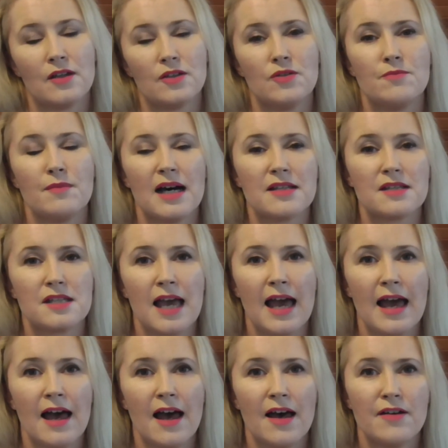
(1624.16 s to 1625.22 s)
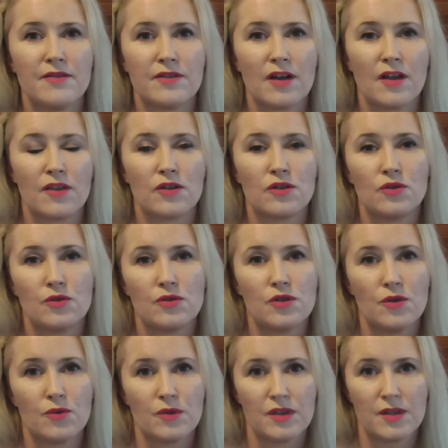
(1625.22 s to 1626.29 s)
you must have the
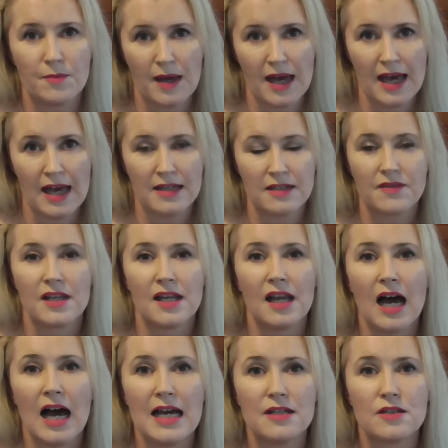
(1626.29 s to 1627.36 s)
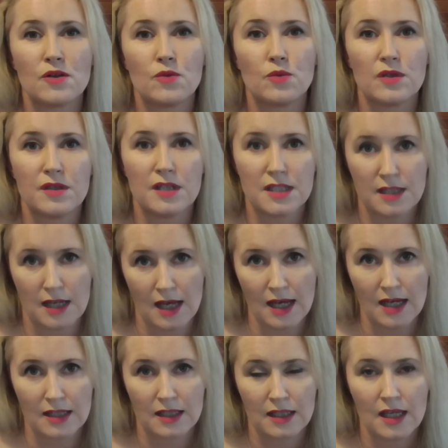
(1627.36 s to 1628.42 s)
good with the bad, the light with the
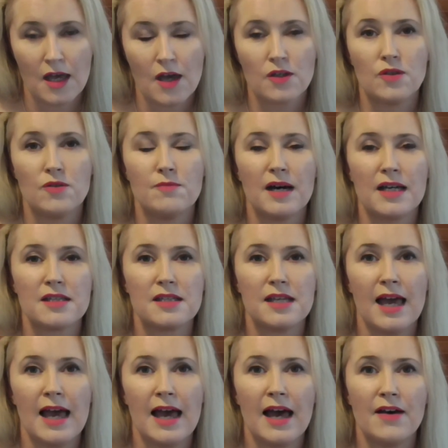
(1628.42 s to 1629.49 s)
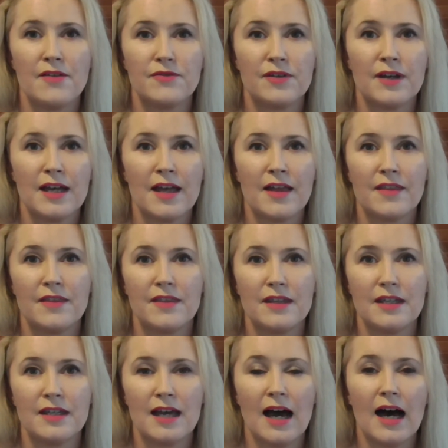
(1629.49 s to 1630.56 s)
dark. You must have
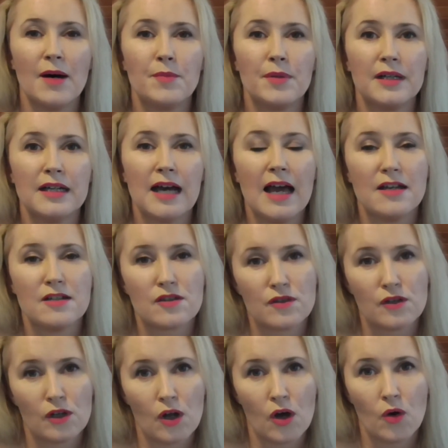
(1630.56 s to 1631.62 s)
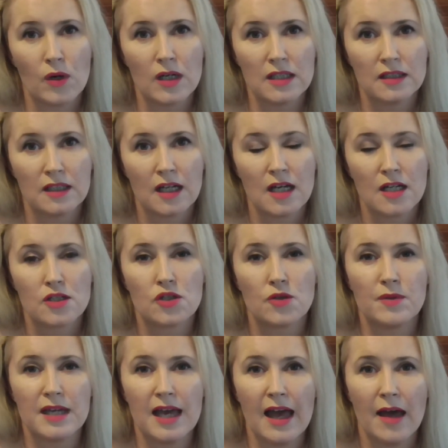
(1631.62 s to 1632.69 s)
the upper and the lower to
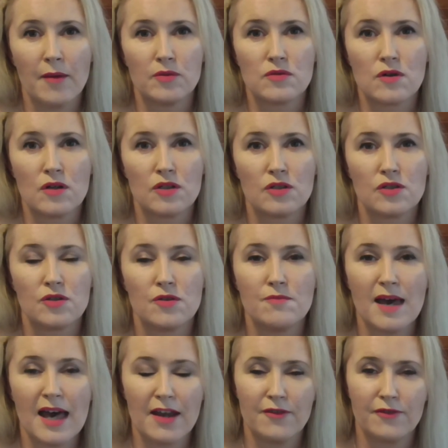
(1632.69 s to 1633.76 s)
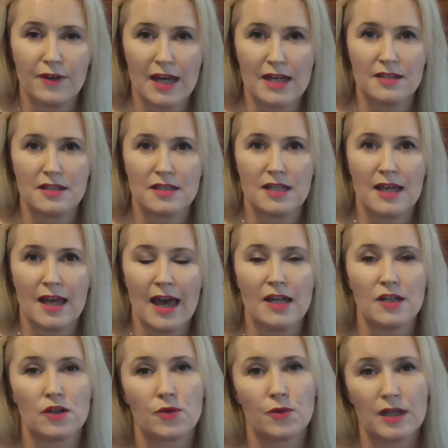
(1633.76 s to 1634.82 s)
be able to manifest
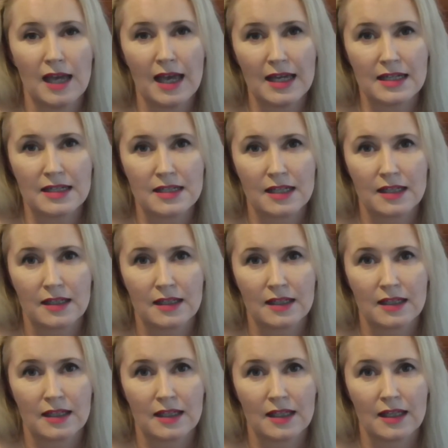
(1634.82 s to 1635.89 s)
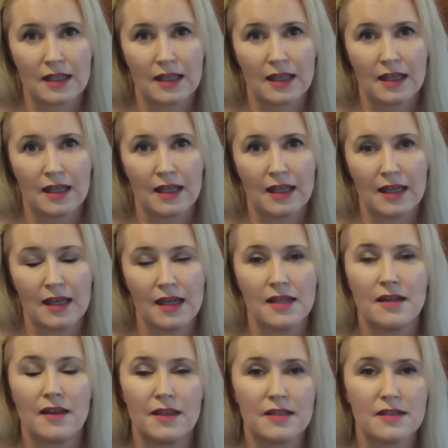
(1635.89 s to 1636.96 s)
and create
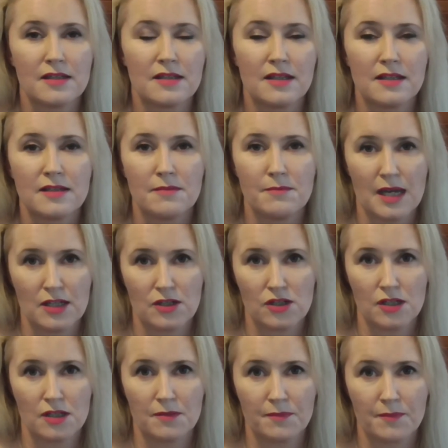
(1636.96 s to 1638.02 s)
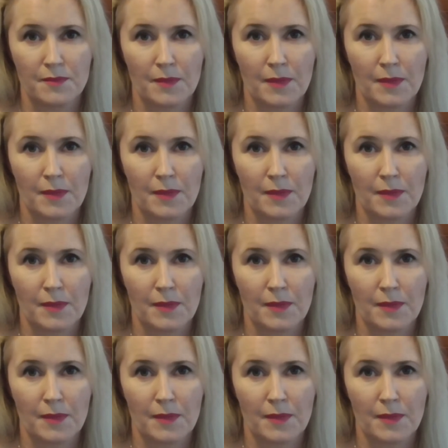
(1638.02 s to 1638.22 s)
in this dimension.